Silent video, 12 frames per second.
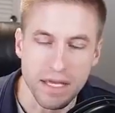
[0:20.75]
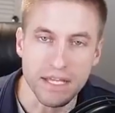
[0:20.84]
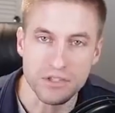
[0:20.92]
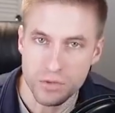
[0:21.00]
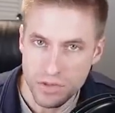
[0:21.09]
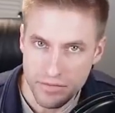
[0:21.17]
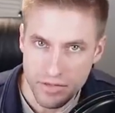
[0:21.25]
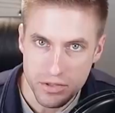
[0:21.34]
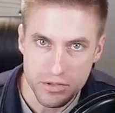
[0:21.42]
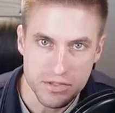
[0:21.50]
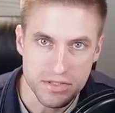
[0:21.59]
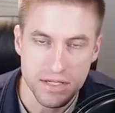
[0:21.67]
each one of
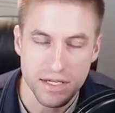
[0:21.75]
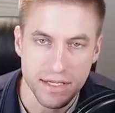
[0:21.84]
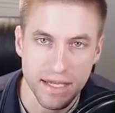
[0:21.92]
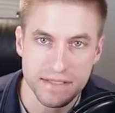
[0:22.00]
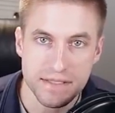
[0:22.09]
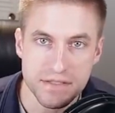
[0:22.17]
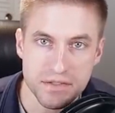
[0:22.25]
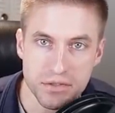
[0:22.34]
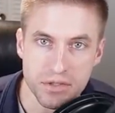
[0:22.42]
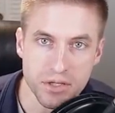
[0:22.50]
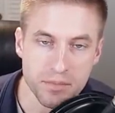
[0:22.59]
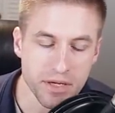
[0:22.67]
those uh, cases and
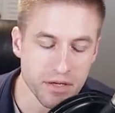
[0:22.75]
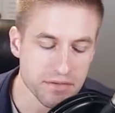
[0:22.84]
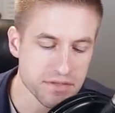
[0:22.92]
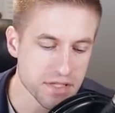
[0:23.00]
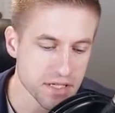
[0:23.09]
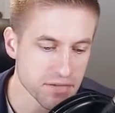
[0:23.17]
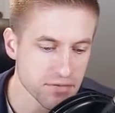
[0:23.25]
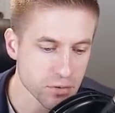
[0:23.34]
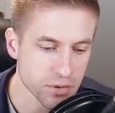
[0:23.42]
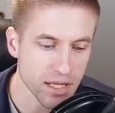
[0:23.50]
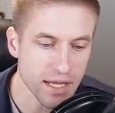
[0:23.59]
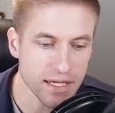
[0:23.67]
do a comparative study if you
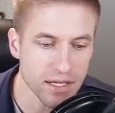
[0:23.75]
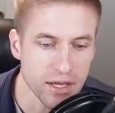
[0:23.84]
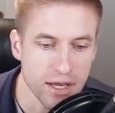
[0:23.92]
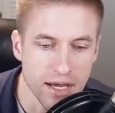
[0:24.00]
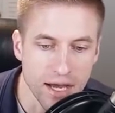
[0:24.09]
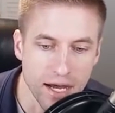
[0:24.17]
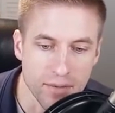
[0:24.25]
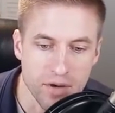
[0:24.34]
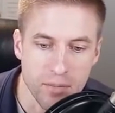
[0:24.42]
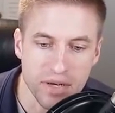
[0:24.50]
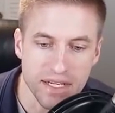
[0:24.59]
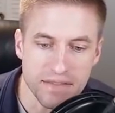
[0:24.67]
would like. Um,
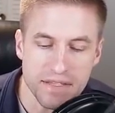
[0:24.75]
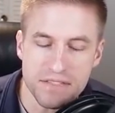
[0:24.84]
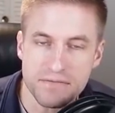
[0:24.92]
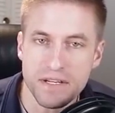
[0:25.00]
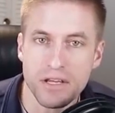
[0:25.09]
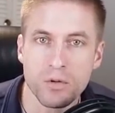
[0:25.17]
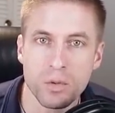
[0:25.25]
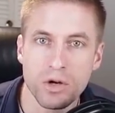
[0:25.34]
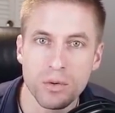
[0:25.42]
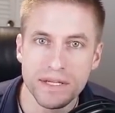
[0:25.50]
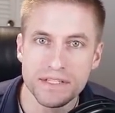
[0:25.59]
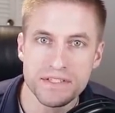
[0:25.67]
but in this video, we're
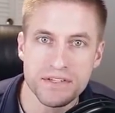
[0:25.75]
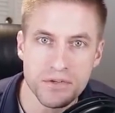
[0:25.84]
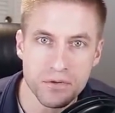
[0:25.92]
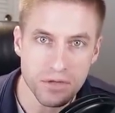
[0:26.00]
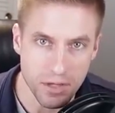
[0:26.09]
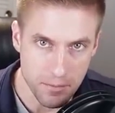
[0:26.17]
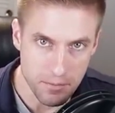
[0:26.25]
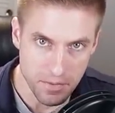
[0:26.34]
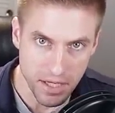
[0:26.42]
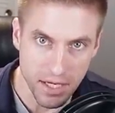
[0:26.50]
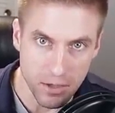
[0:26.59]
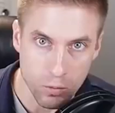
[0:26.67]
going to
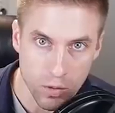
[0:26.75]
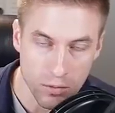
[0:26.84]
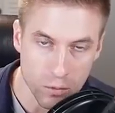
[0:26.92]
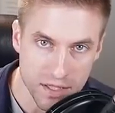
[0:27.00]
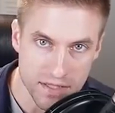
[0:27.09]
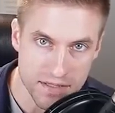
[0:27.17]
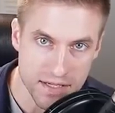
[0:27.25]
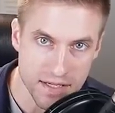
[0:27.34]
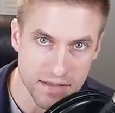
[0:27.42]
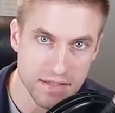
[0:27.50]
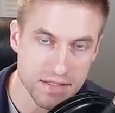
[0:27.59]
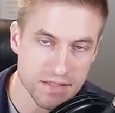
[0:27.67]
compare what we see
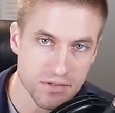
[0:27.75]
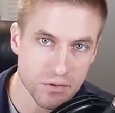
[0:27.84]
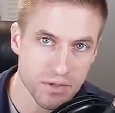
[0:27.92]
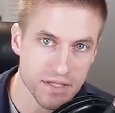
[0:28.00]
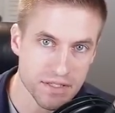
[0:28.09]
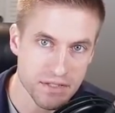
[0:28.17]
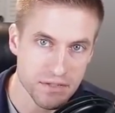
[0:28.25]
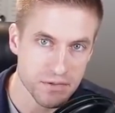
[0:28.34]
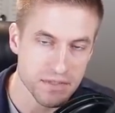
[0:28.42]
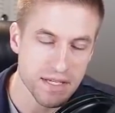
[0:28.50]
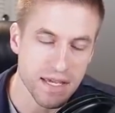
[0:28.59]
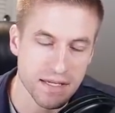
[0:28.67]
in this story
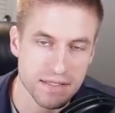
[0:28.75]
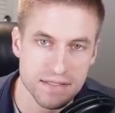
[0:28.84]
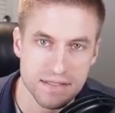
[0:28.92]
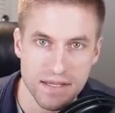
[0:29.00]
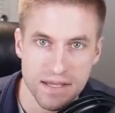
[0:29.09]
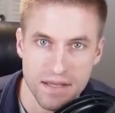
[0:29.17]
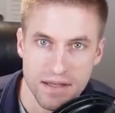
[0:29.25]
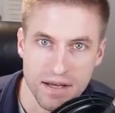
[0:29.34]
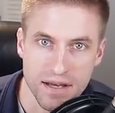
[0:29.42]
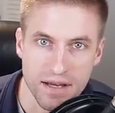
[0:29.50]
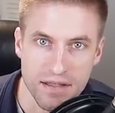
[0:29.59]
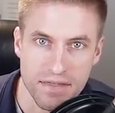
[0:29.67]
to texts
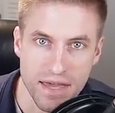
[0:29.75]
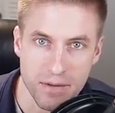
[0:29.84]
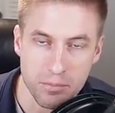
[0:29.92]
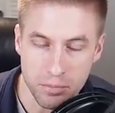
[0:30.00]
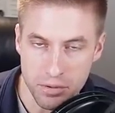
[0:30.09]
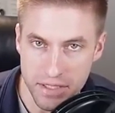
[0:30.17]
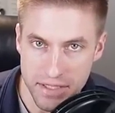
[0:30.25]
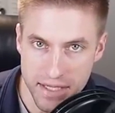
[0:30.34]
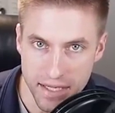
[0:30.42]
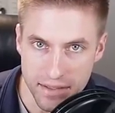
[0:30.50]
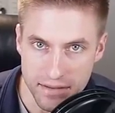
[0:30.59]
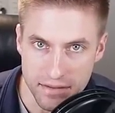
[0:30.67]
uh, that
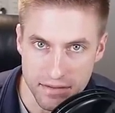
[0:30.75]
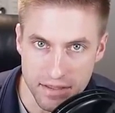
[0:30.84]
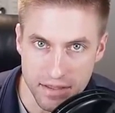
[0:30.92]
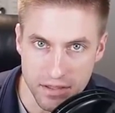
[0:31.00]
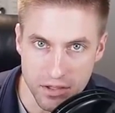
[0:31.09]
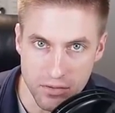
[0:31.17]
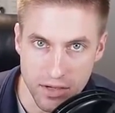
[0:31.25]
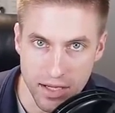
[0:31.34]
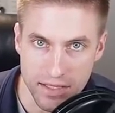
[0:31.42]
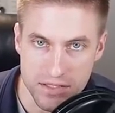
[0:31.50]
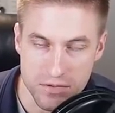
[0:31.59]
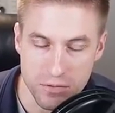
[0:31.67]
predate the
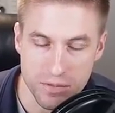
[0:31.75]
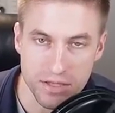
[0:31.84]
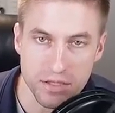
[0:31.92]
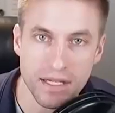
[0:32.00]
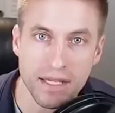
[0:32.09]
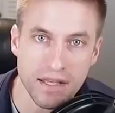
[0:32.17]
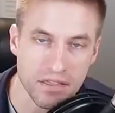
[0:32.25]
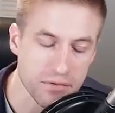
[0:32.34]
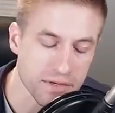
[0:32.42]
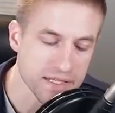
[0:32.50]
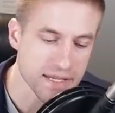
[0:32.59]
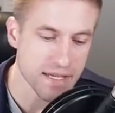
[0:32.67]
Quran. So we'll be looking at
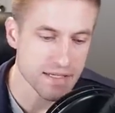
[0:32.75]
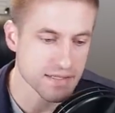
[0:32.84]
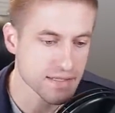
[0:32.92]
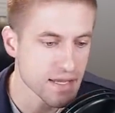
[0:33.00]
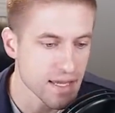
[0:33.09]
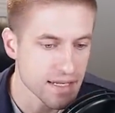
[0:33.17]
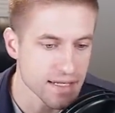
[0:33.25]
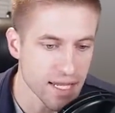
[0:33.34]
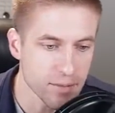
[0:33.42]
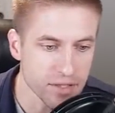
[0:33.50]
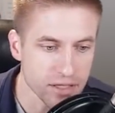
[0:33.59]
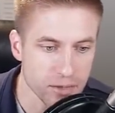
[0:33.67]
three texts.
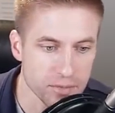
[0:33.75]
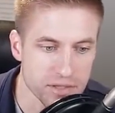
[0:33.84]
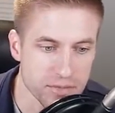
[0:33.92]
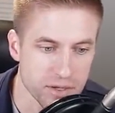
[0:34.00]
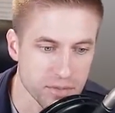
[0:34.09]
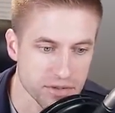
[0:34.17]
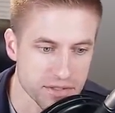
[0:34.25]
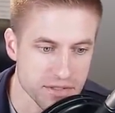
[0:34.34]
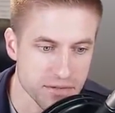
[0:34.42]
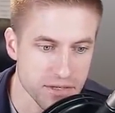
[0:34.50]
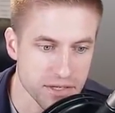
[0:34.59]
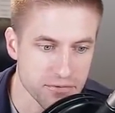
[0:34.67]
Namely, I'll put them up on the
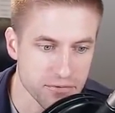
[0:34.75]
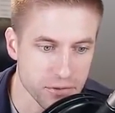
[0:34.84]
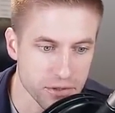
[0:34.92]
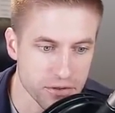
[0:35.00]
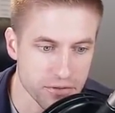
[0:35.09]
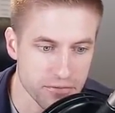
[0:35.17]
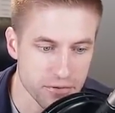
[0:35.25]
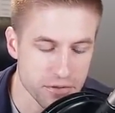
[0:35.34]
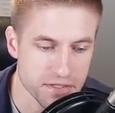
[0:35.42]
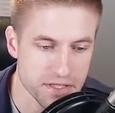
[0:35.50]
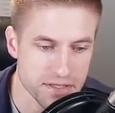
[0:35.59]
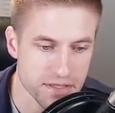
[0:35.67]
screen for you. The first